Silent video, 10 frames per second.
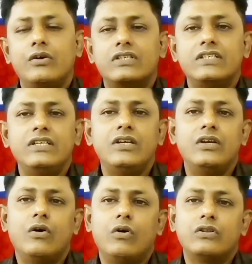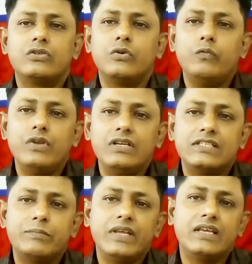he or she also
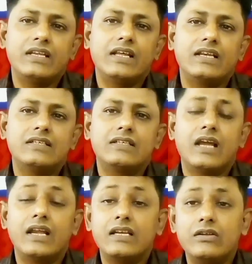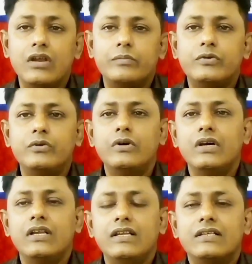will speak in English and you'll have
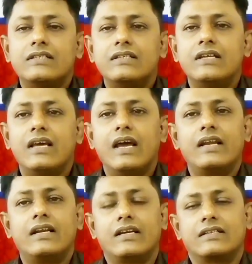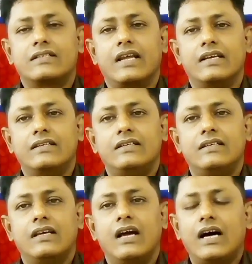to listen and
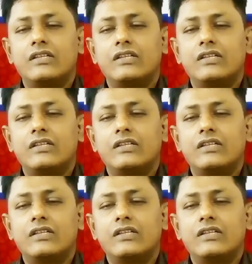understand.